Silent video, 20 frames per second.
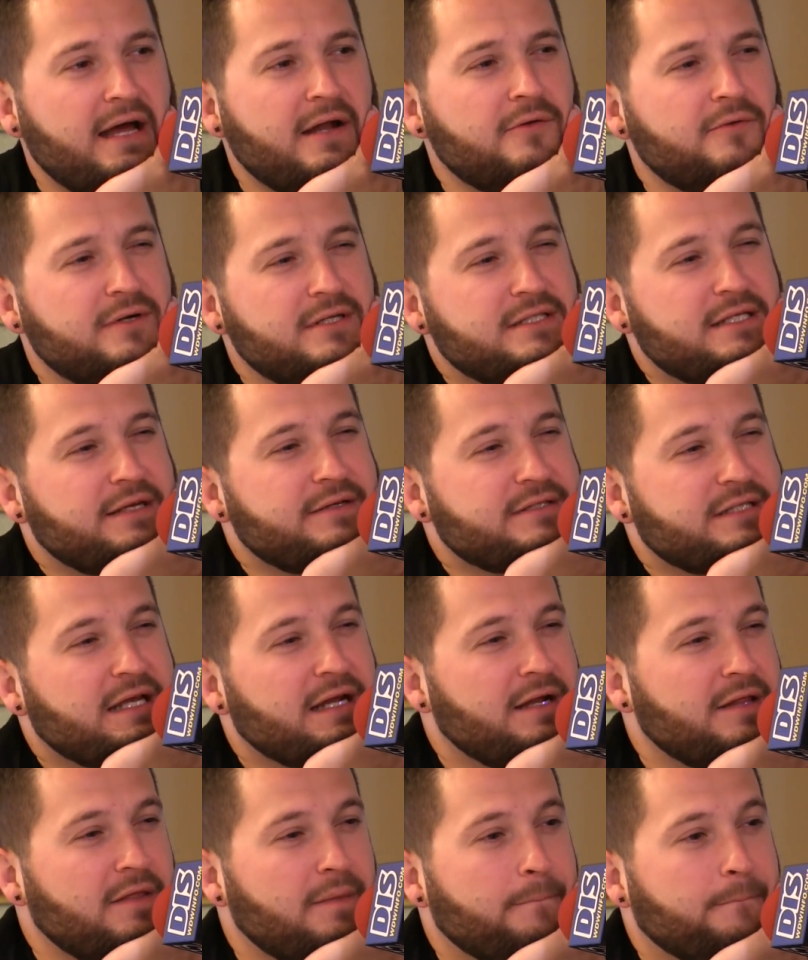don't want to say it's
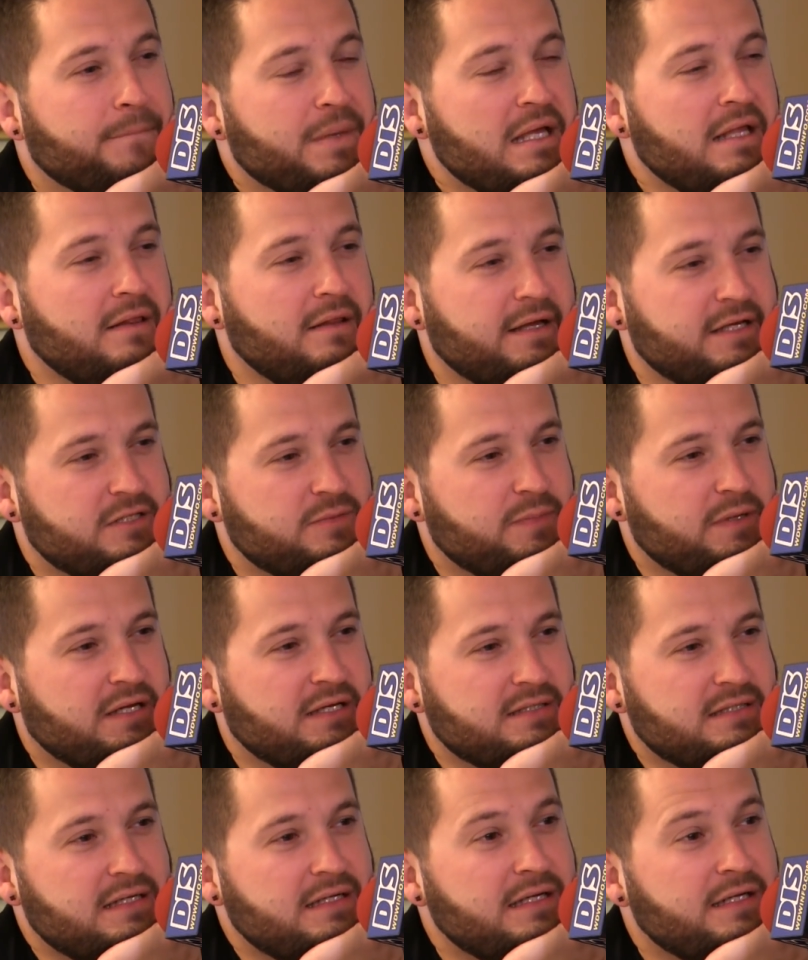getting to the B list
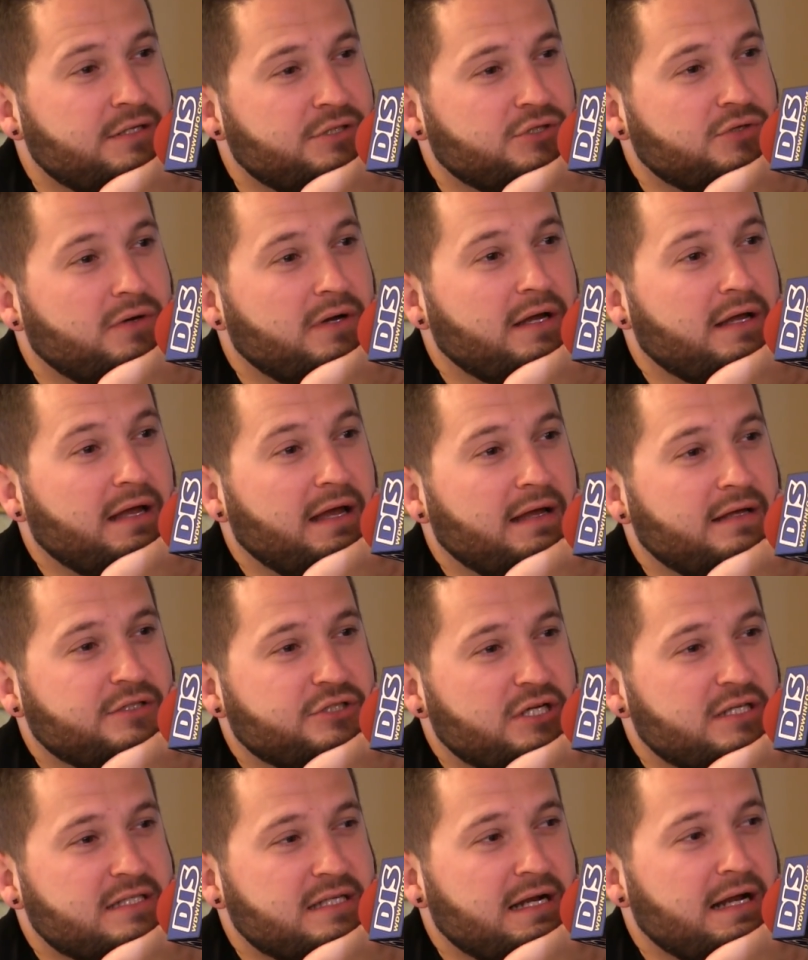because I did enjoy
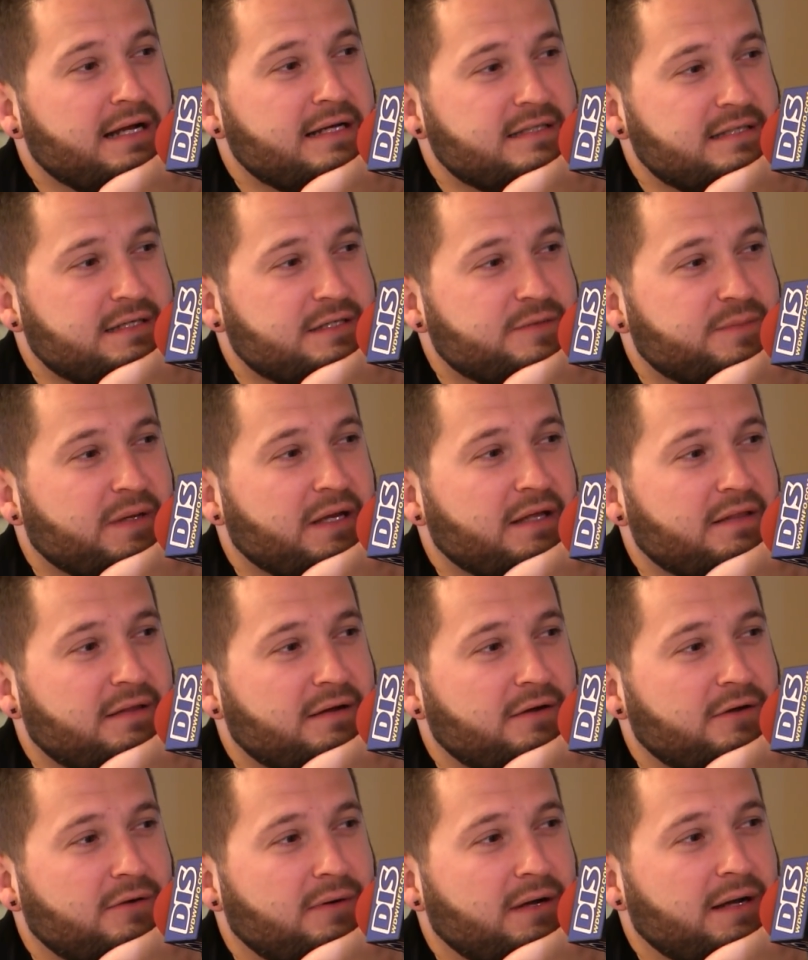Jason Isaacs being
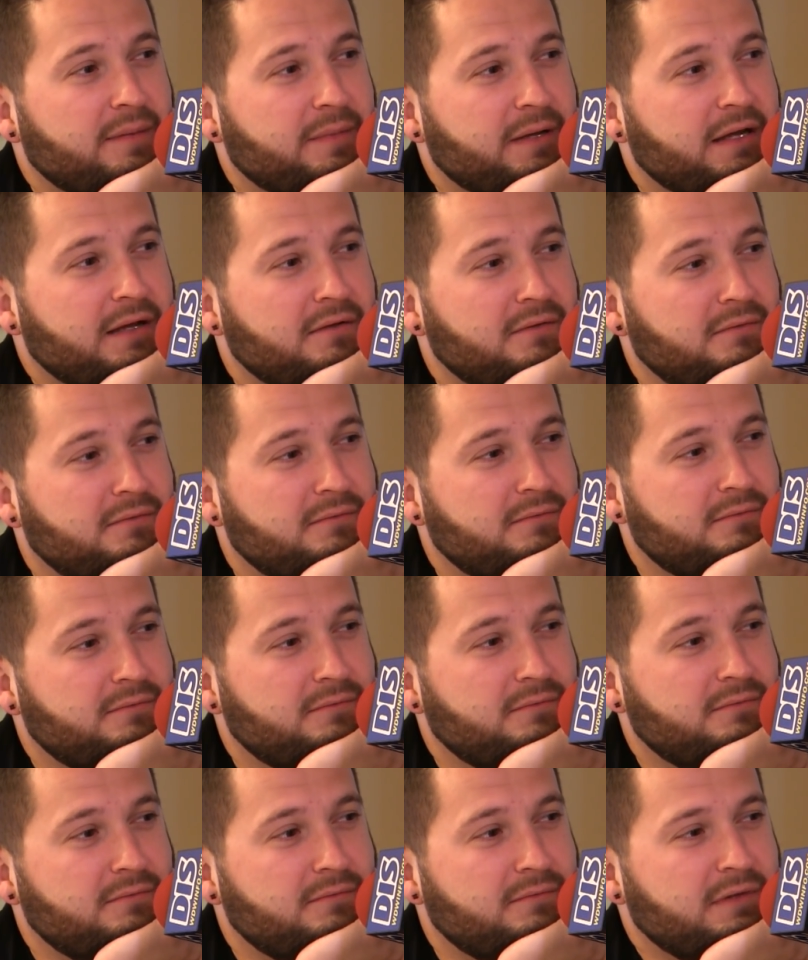there quite a bit.
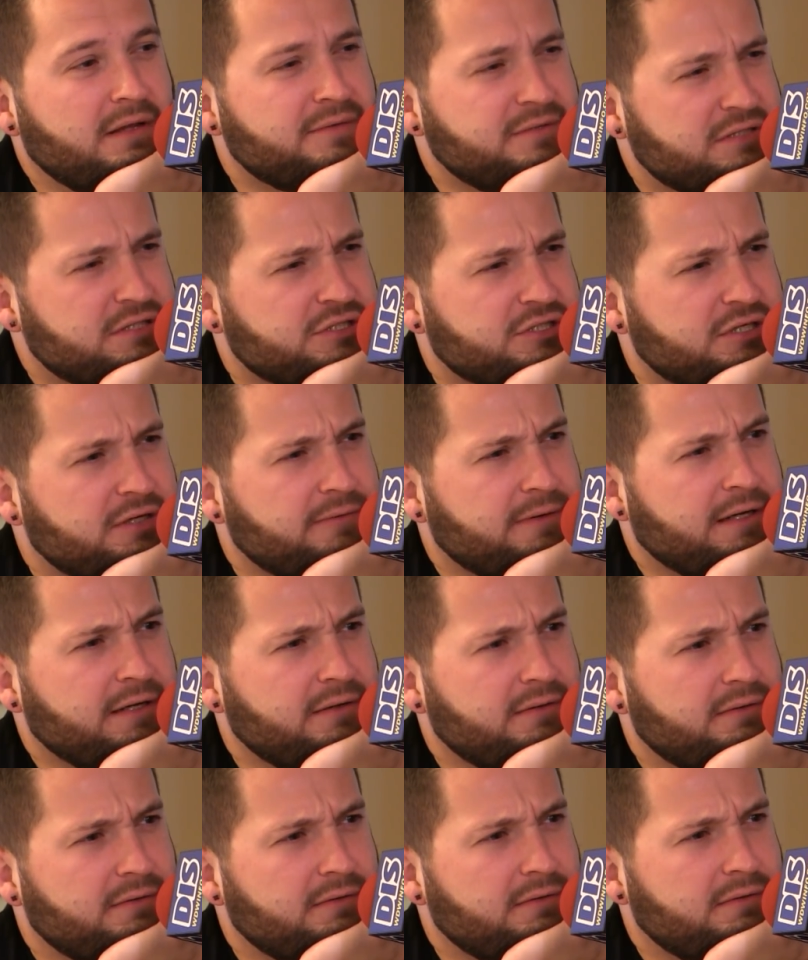That was this year,
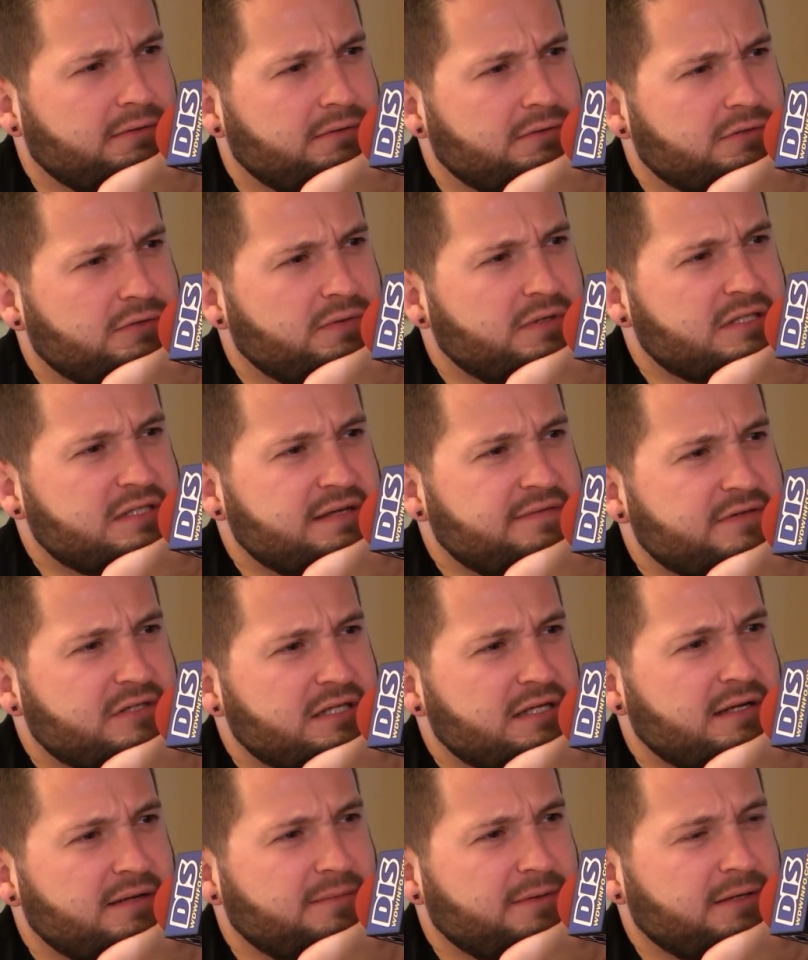right?
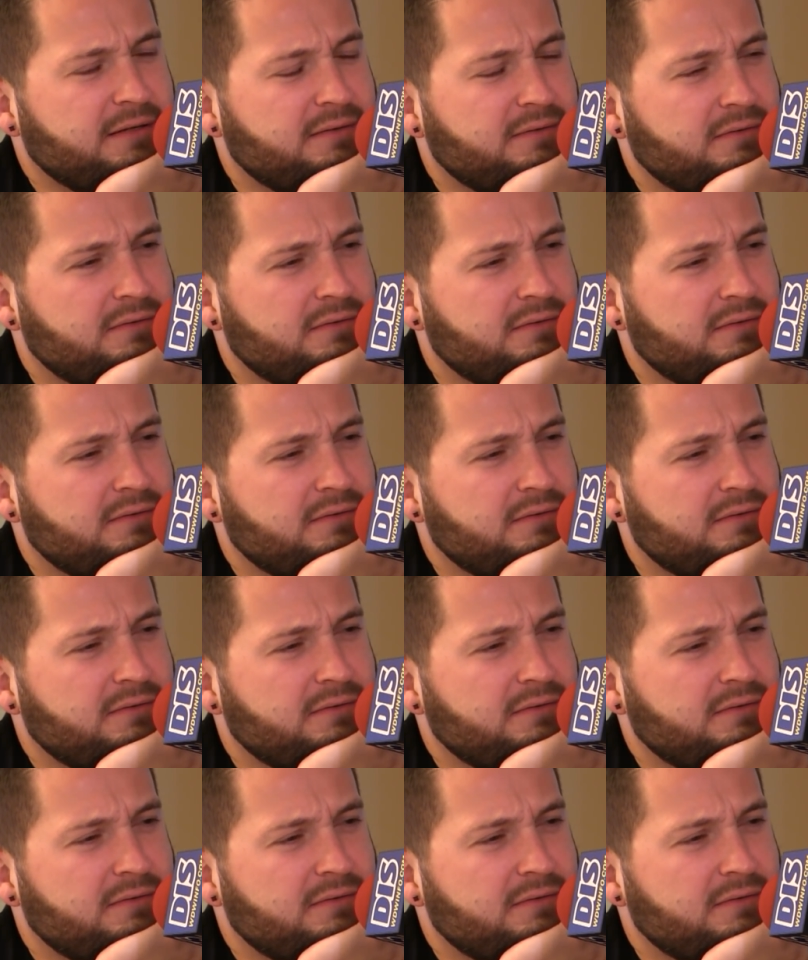2017, I mean?